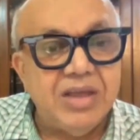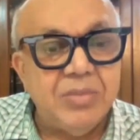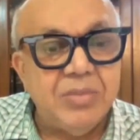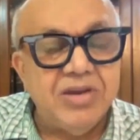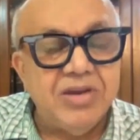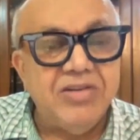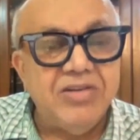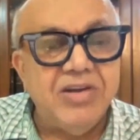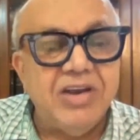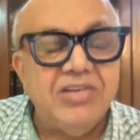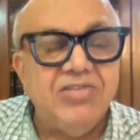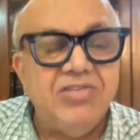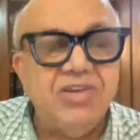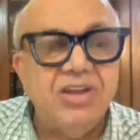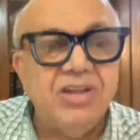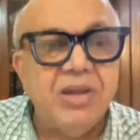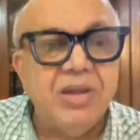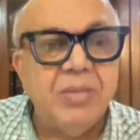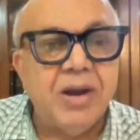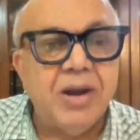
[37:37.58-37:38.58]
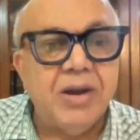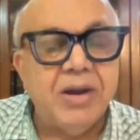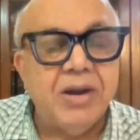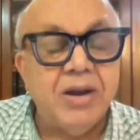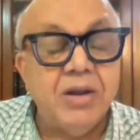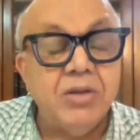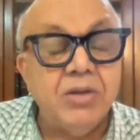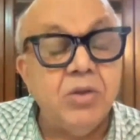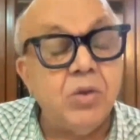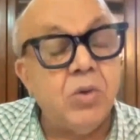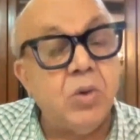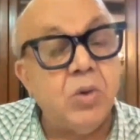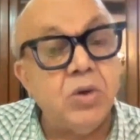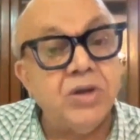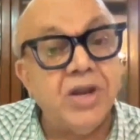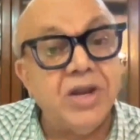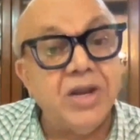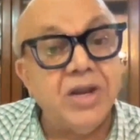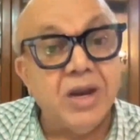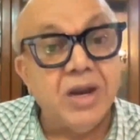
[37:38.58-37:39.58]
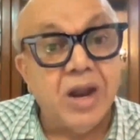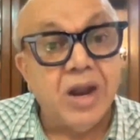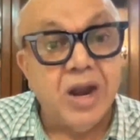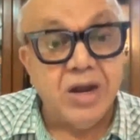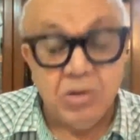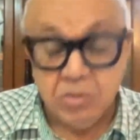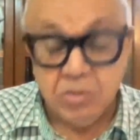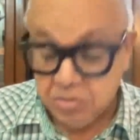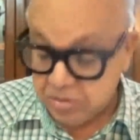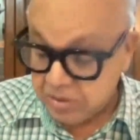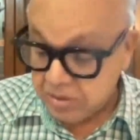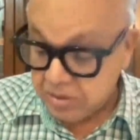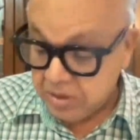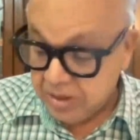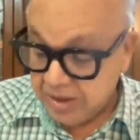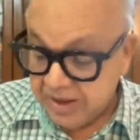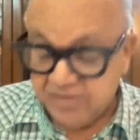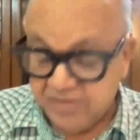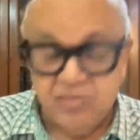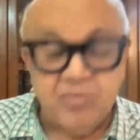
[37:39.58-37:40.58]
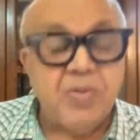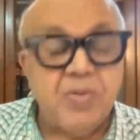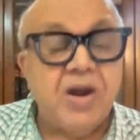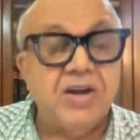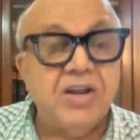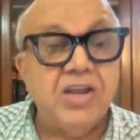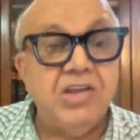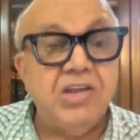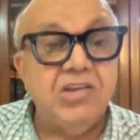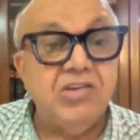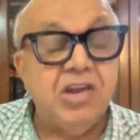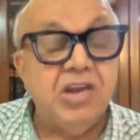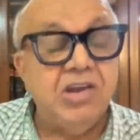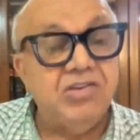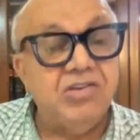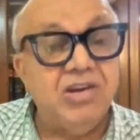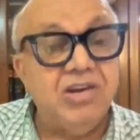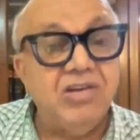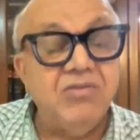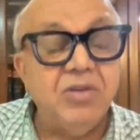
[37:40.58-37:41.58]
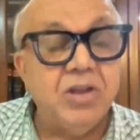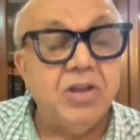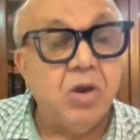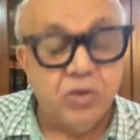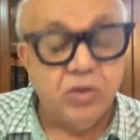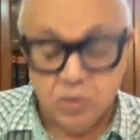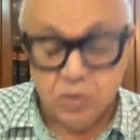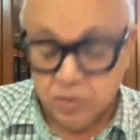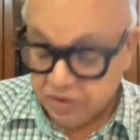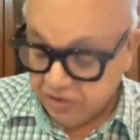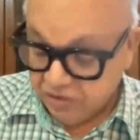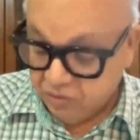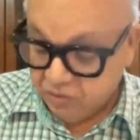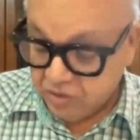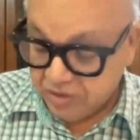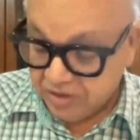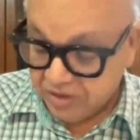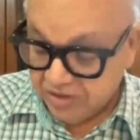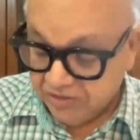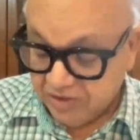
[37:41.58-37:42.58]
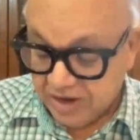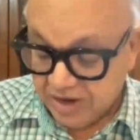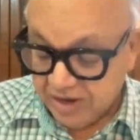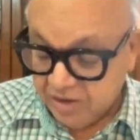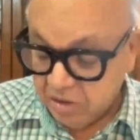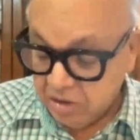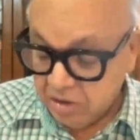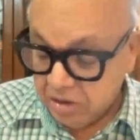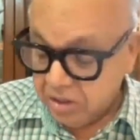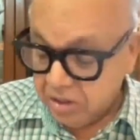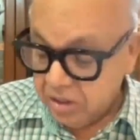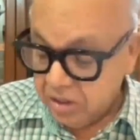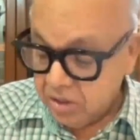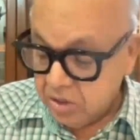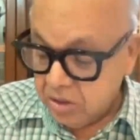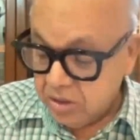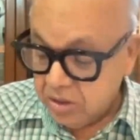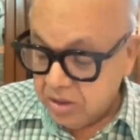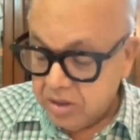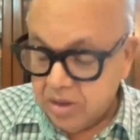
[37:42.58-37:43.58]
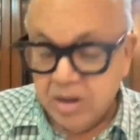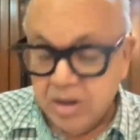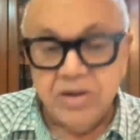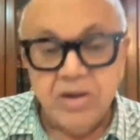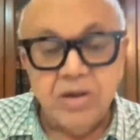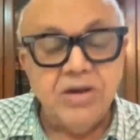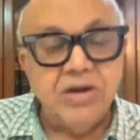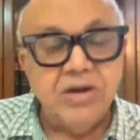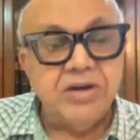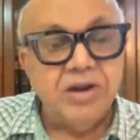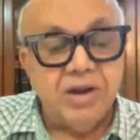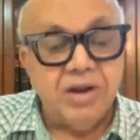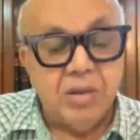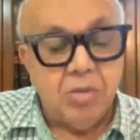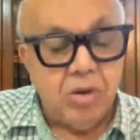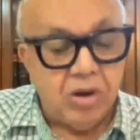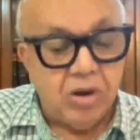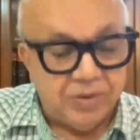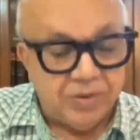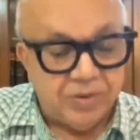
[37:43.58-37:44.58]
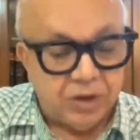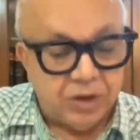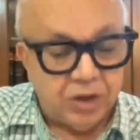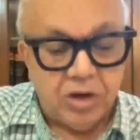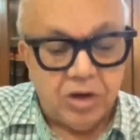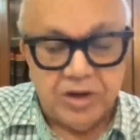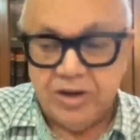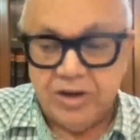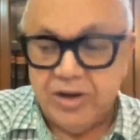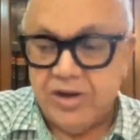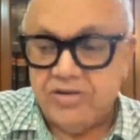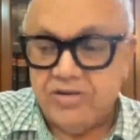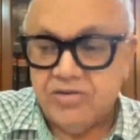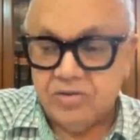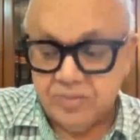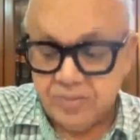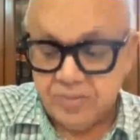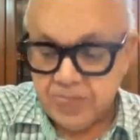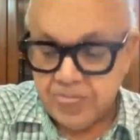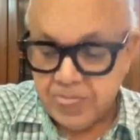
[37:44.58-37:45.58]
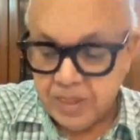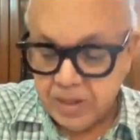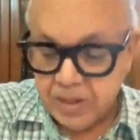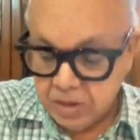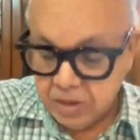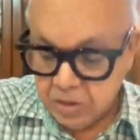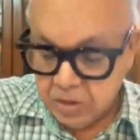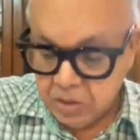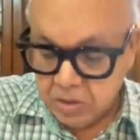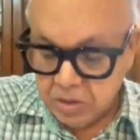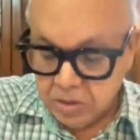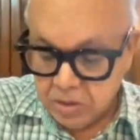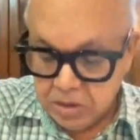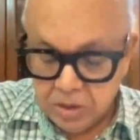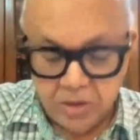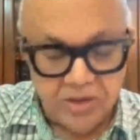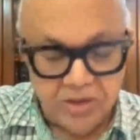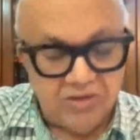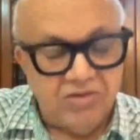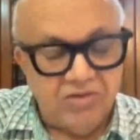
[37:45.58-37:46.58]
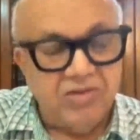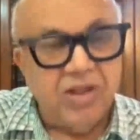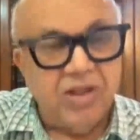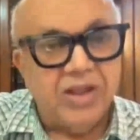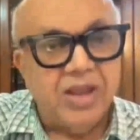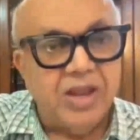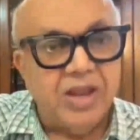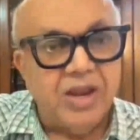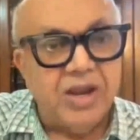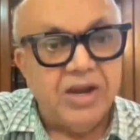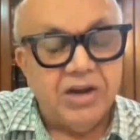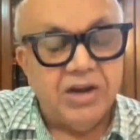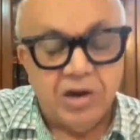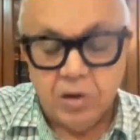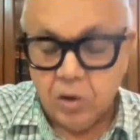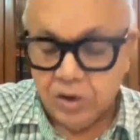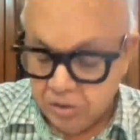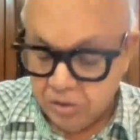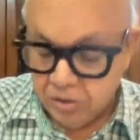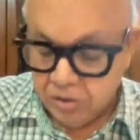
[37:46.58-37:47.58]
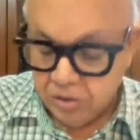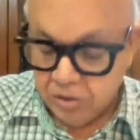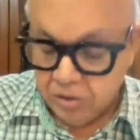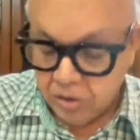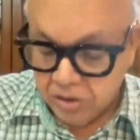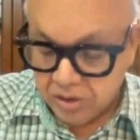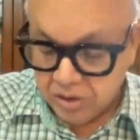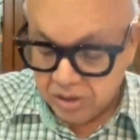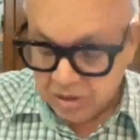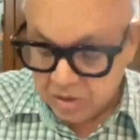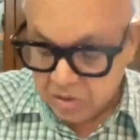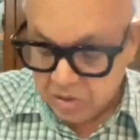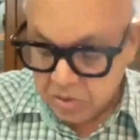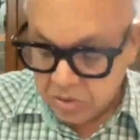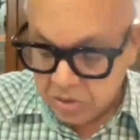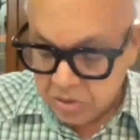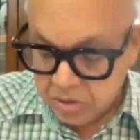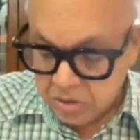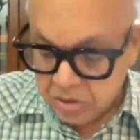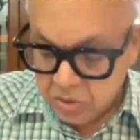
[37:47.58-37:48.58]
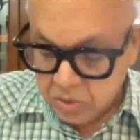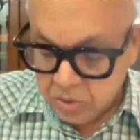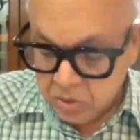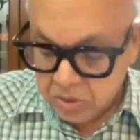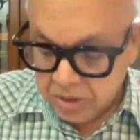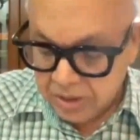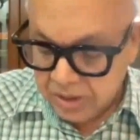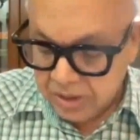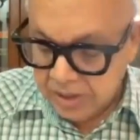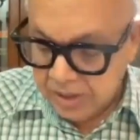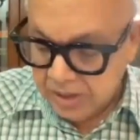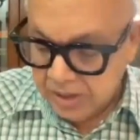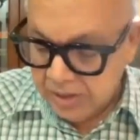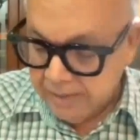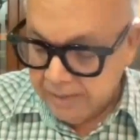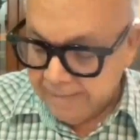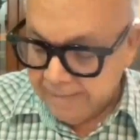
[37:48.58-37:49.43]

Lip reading: emergency in the matter, the court can grant ex parte injunction without notice to other side, returnable on particular dates. This is again an interlocutory order. Then